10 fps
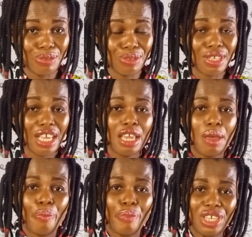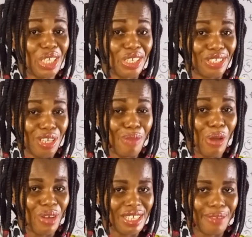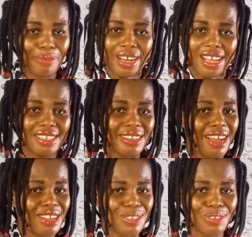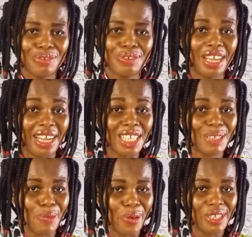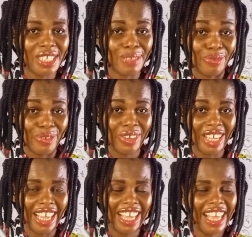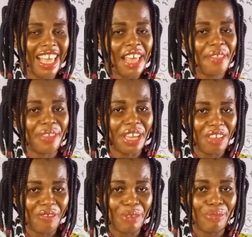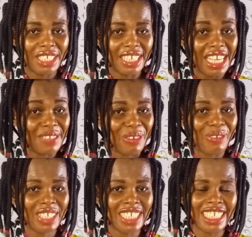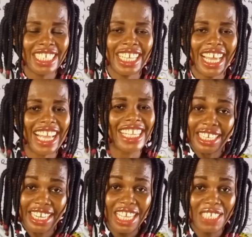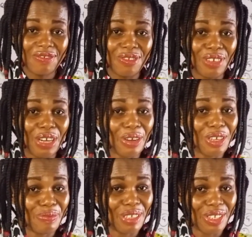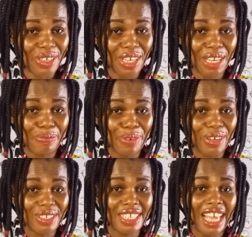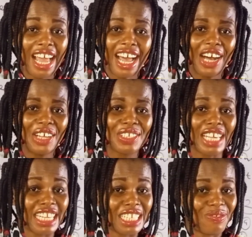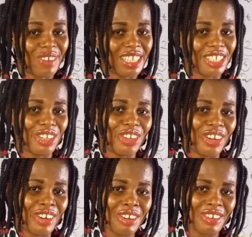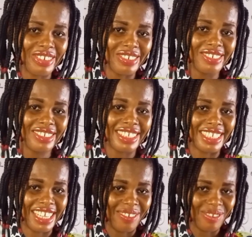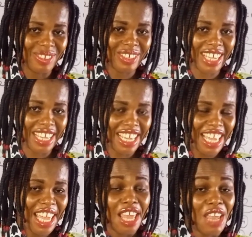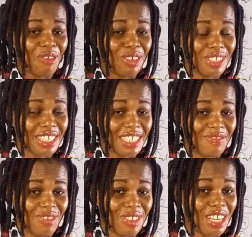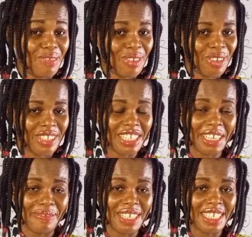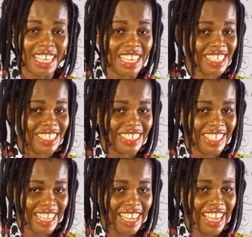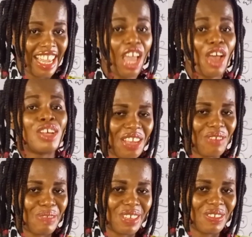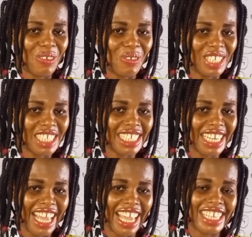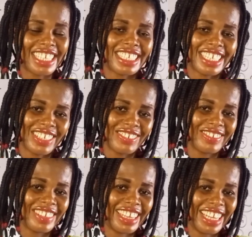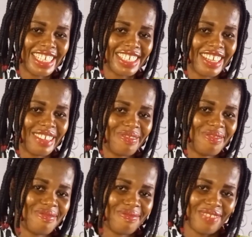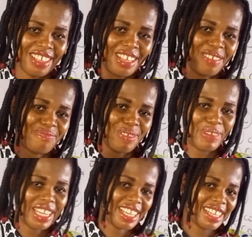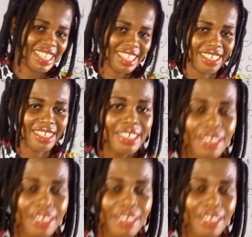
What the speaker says: lose. Make sure you join my WhatsApp class as soon as possible. Okay, thank you very much, guys, for watching. In the next video, I'm going to be talking about how to identify the long O sound. Okay, if you want to see the video, let me know in the comment section. Okay, thank you very much for watching and see you next time. Bye bye.